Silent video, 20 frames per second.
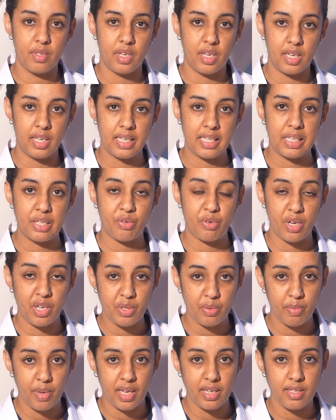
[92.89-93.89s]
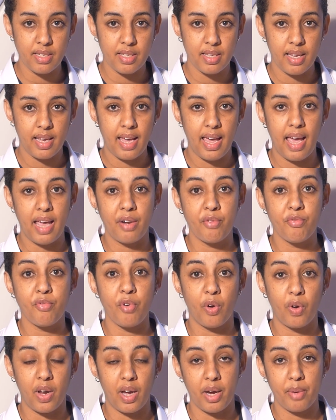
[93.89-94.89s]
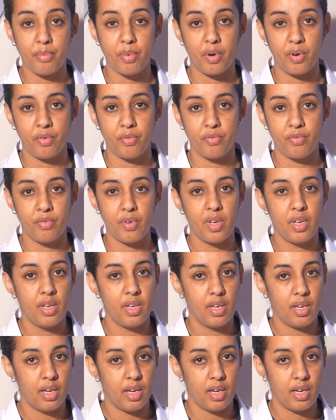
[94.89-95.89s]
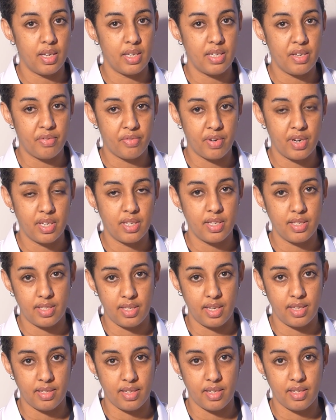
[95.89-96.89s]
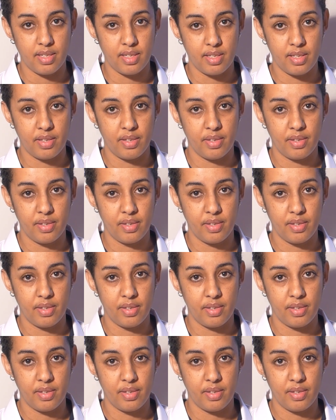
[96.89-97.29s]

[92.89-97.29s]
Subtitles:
in treatment and follow-up of different diseases.